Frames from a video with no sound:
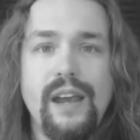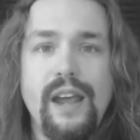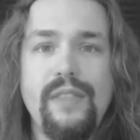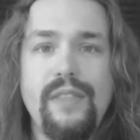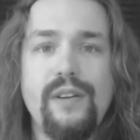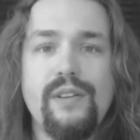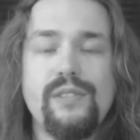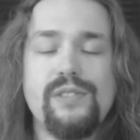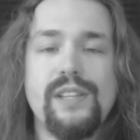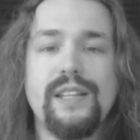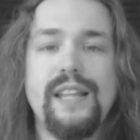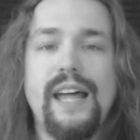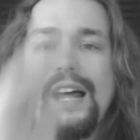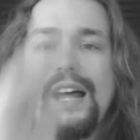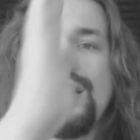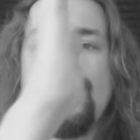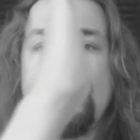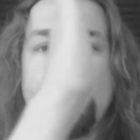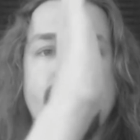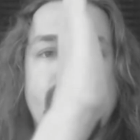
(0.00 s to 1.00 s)
and there's the
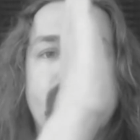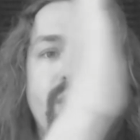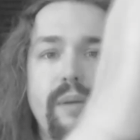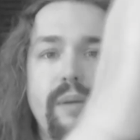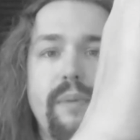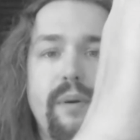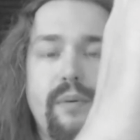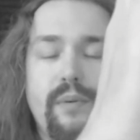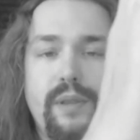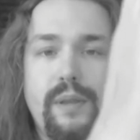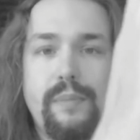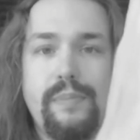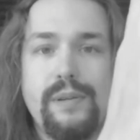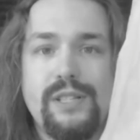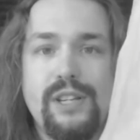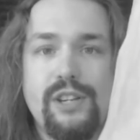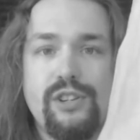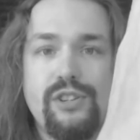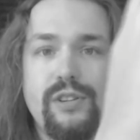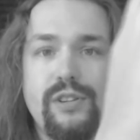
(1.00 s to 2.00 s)
lack of agreement with the
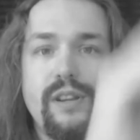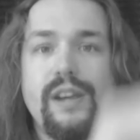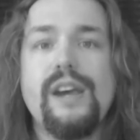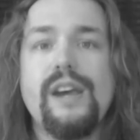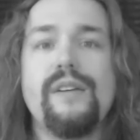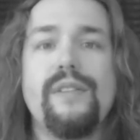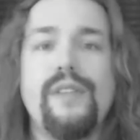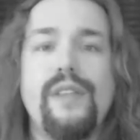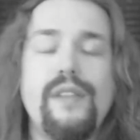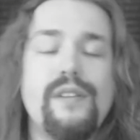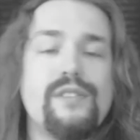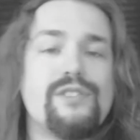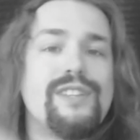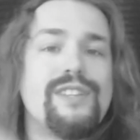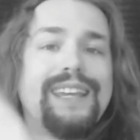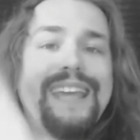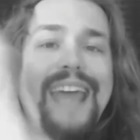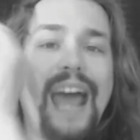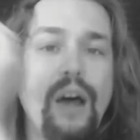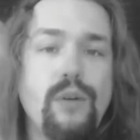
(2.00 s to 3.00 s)
position. Then there's
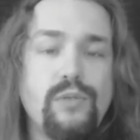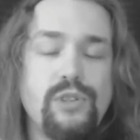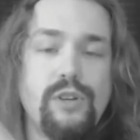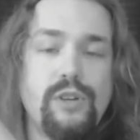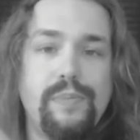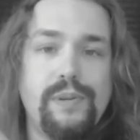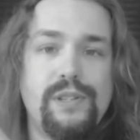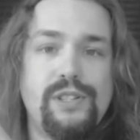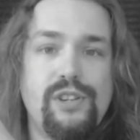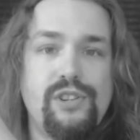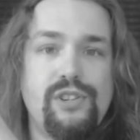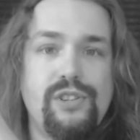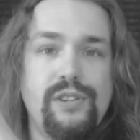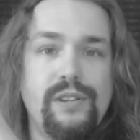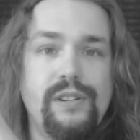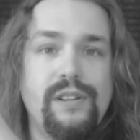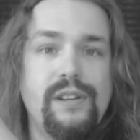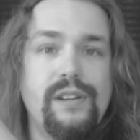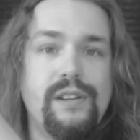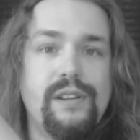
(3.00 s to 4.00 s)
the counter
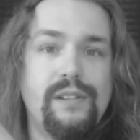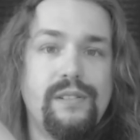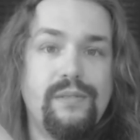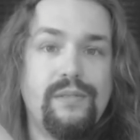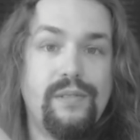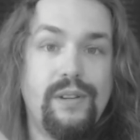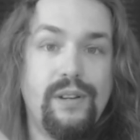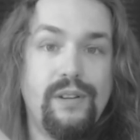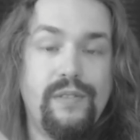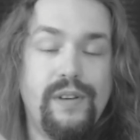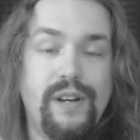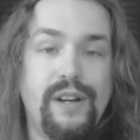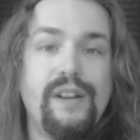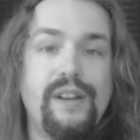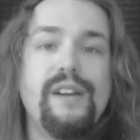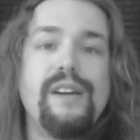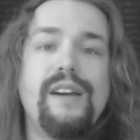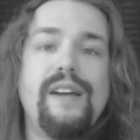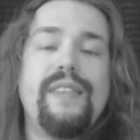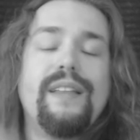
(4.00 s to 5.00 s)
position uh, over
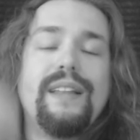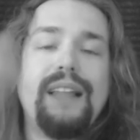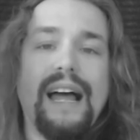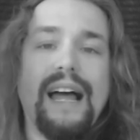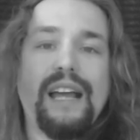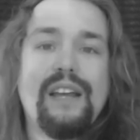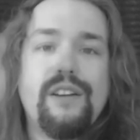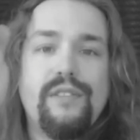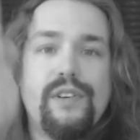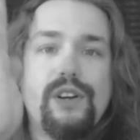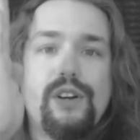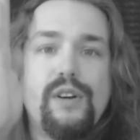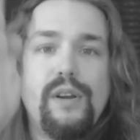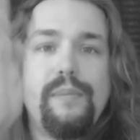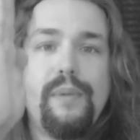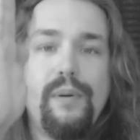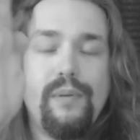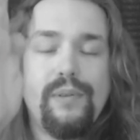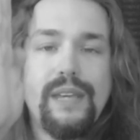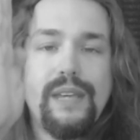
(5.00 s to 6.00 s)
here, and the lack of
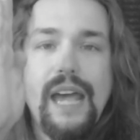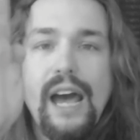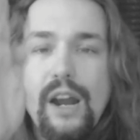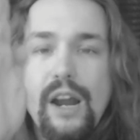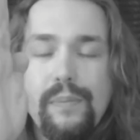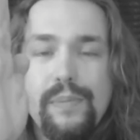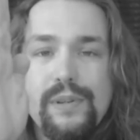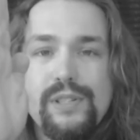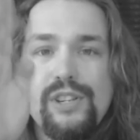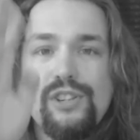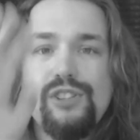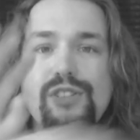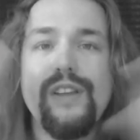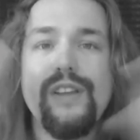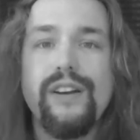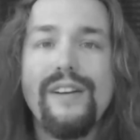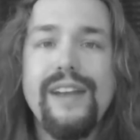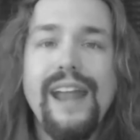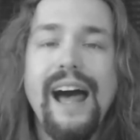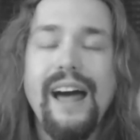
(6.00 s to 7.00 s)
agreement with the counter position.
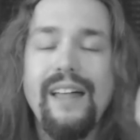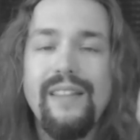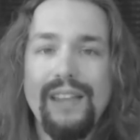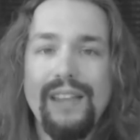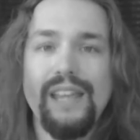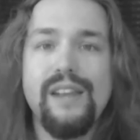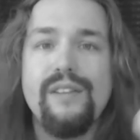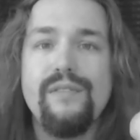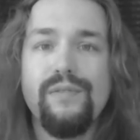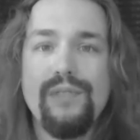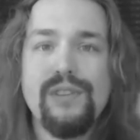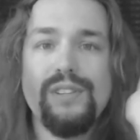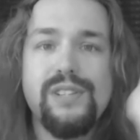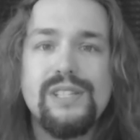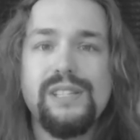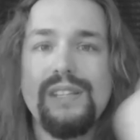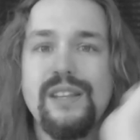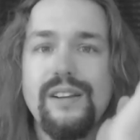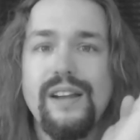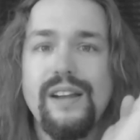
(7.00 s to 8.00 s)
They're not in
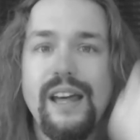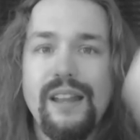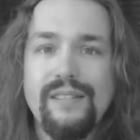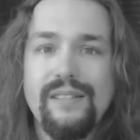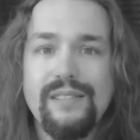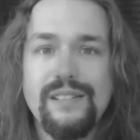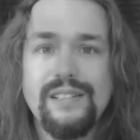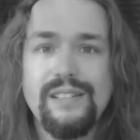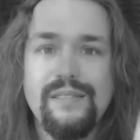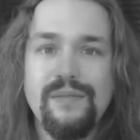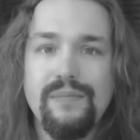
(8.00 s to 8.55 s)
this, they're not